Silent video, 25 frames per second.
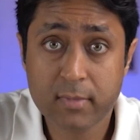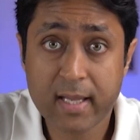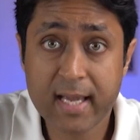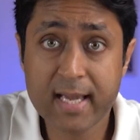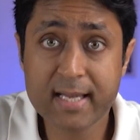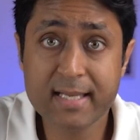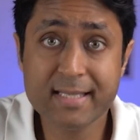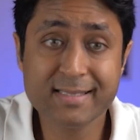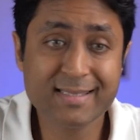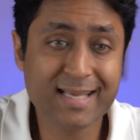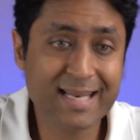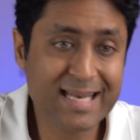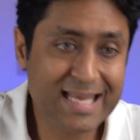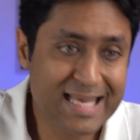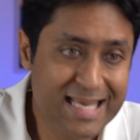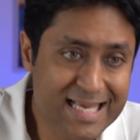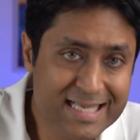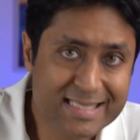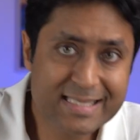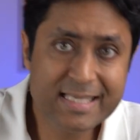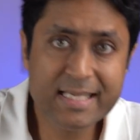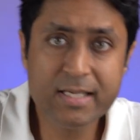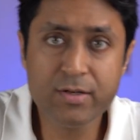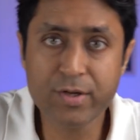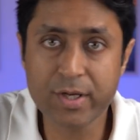It is an
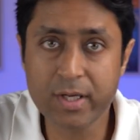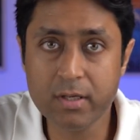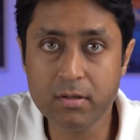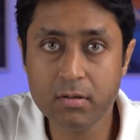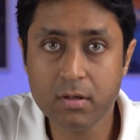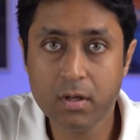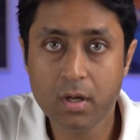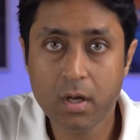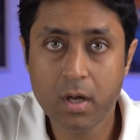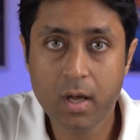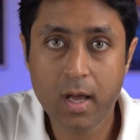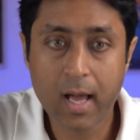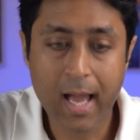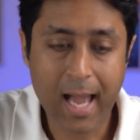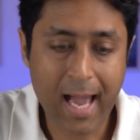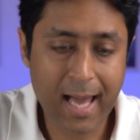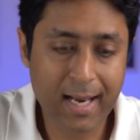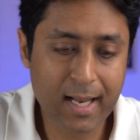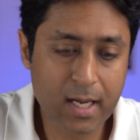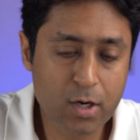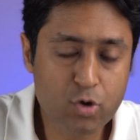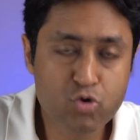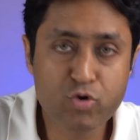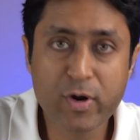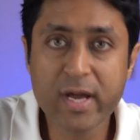easy read
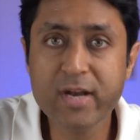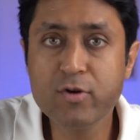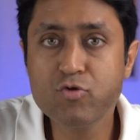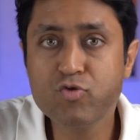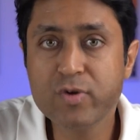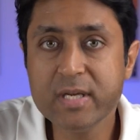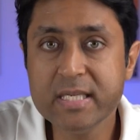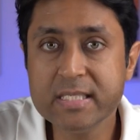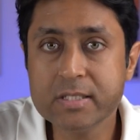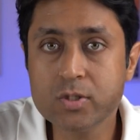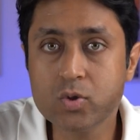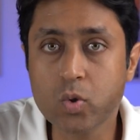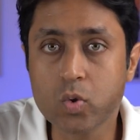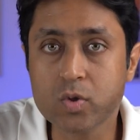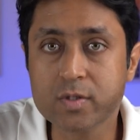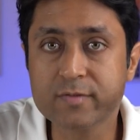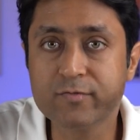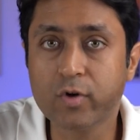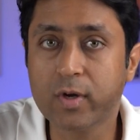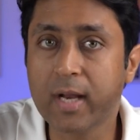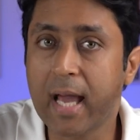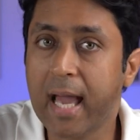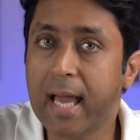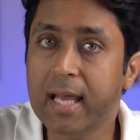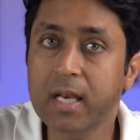and a great resource
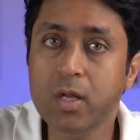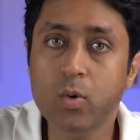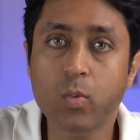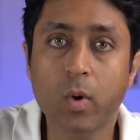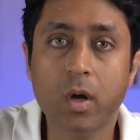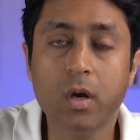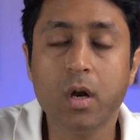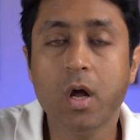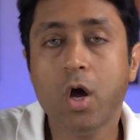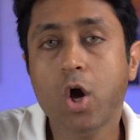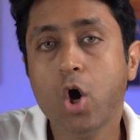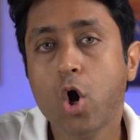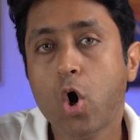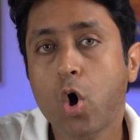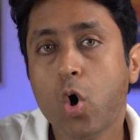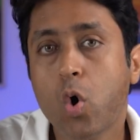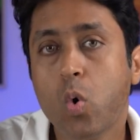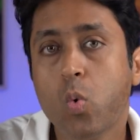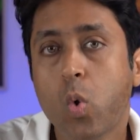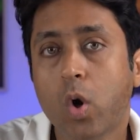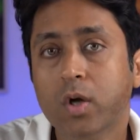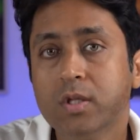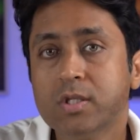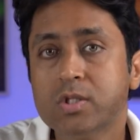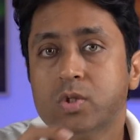for anyone who
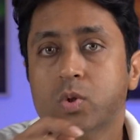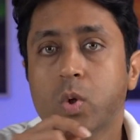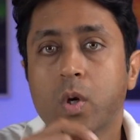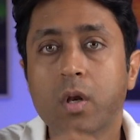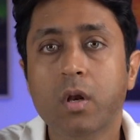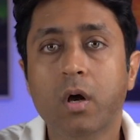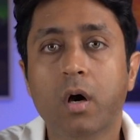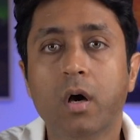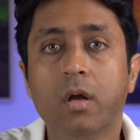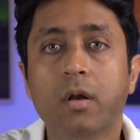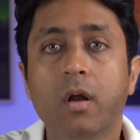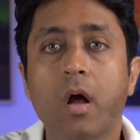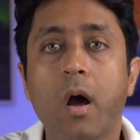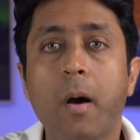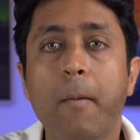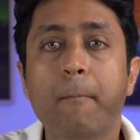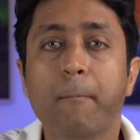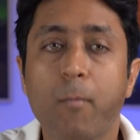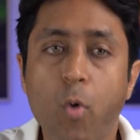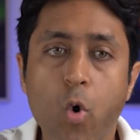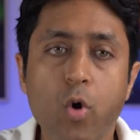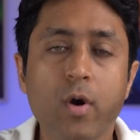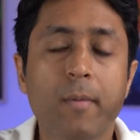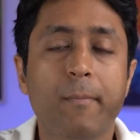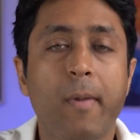wants to learn
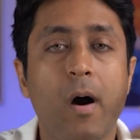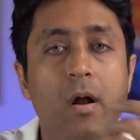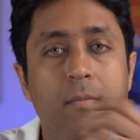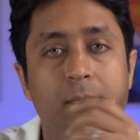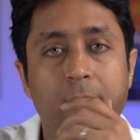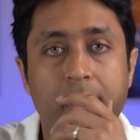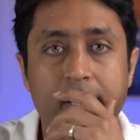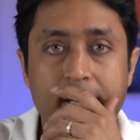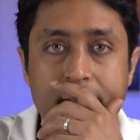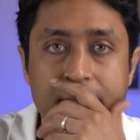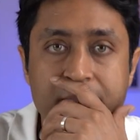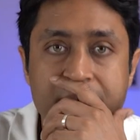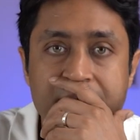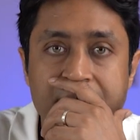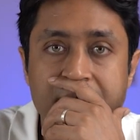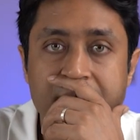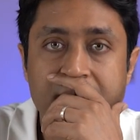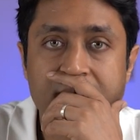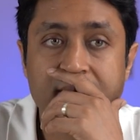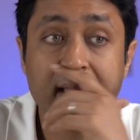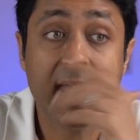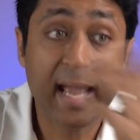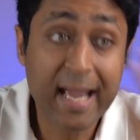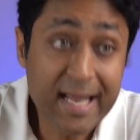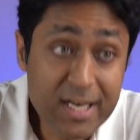more about money.
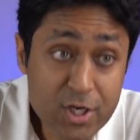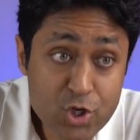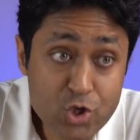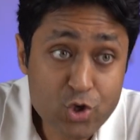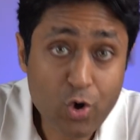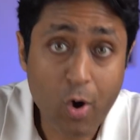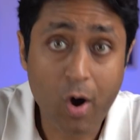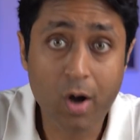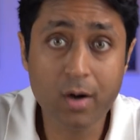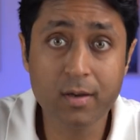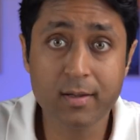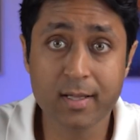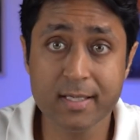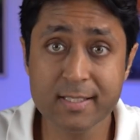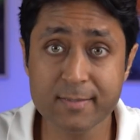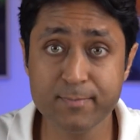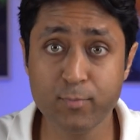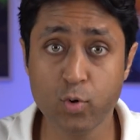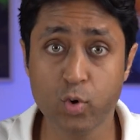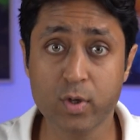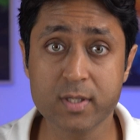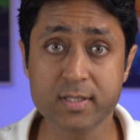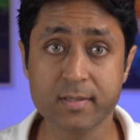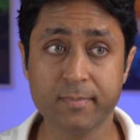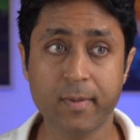In short, this
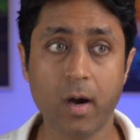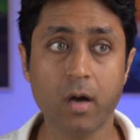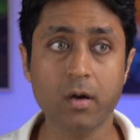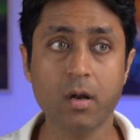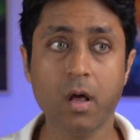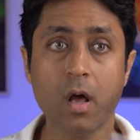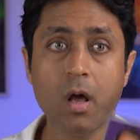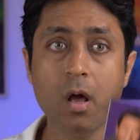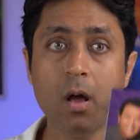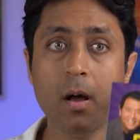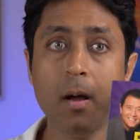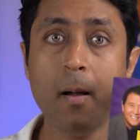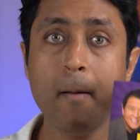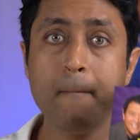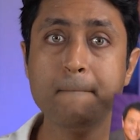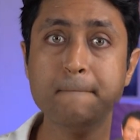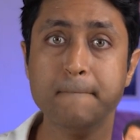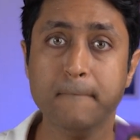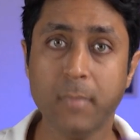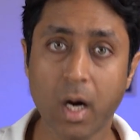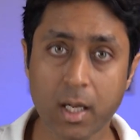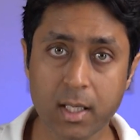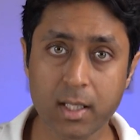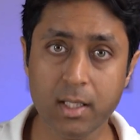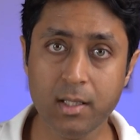book is about
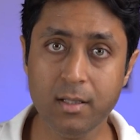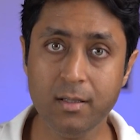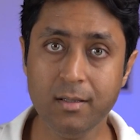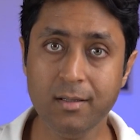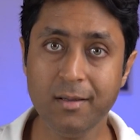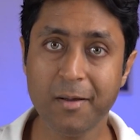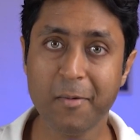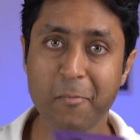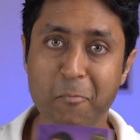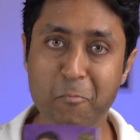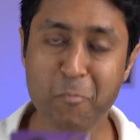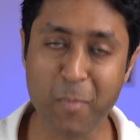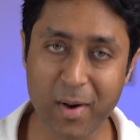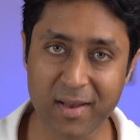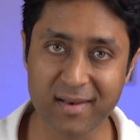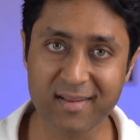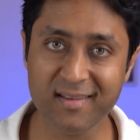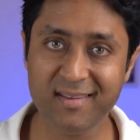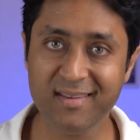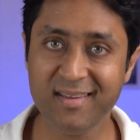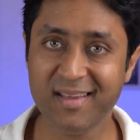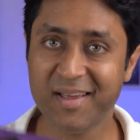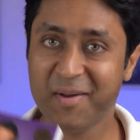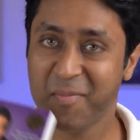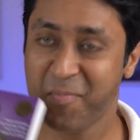money,
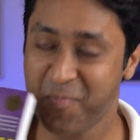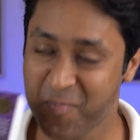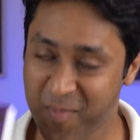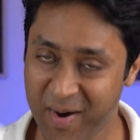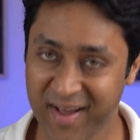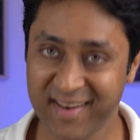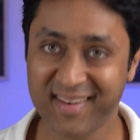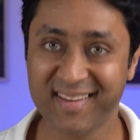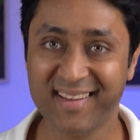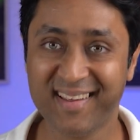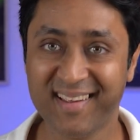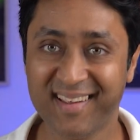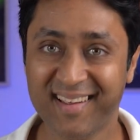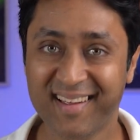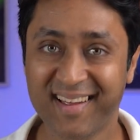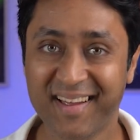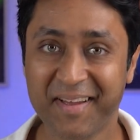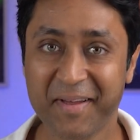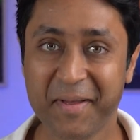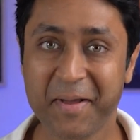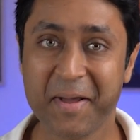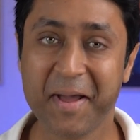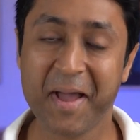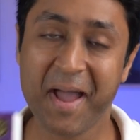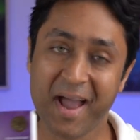money, money,
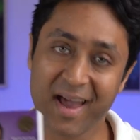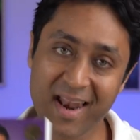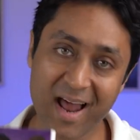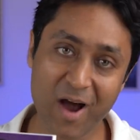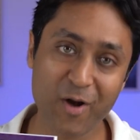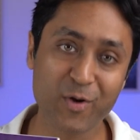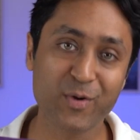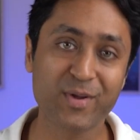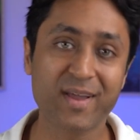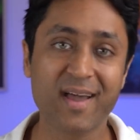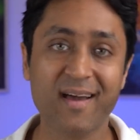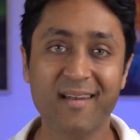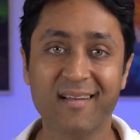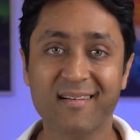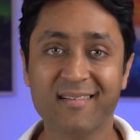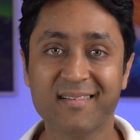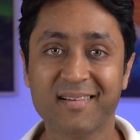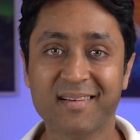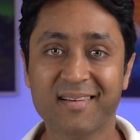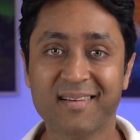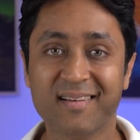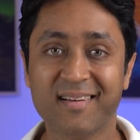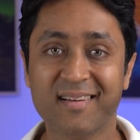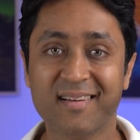and how to get it.